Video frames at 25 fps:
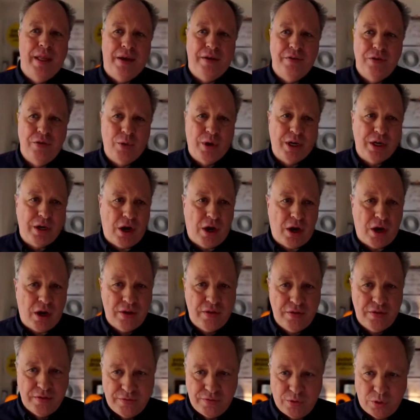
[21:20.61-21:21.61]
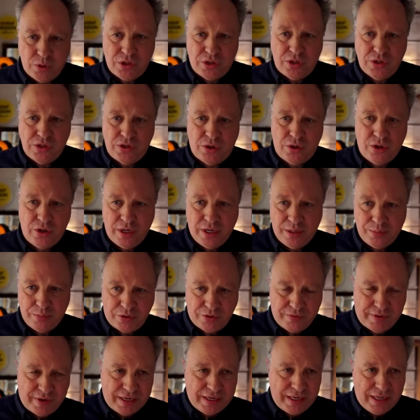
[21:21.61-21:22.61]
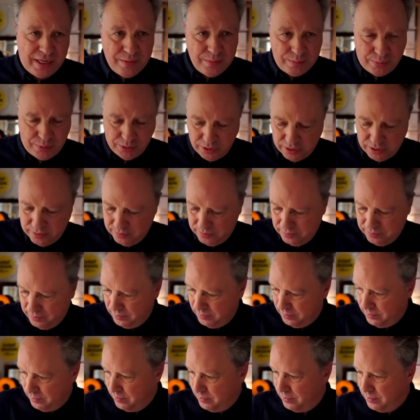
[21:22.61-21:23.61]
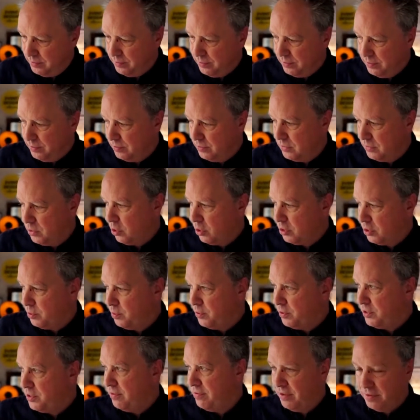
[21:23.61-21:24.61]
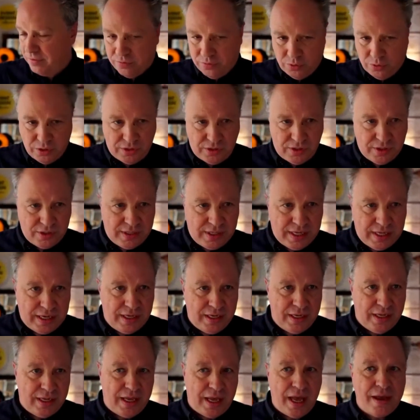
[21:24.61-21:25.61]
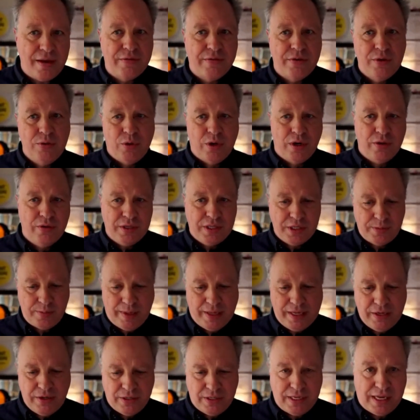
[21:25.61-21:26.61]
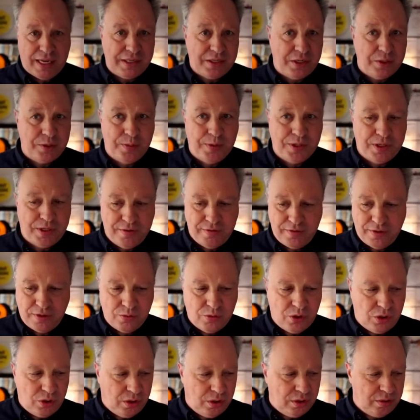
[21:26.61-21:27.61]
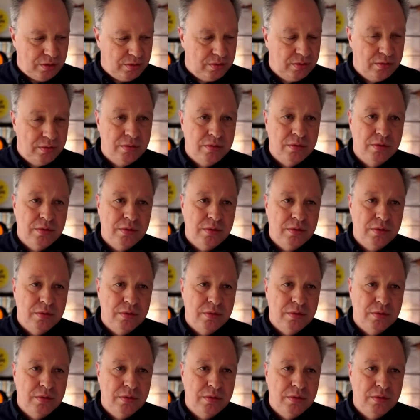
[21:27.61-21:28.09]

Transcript: Now, if you want all of the voices heard and provide input or specific voices, then every one of these players has a specific role.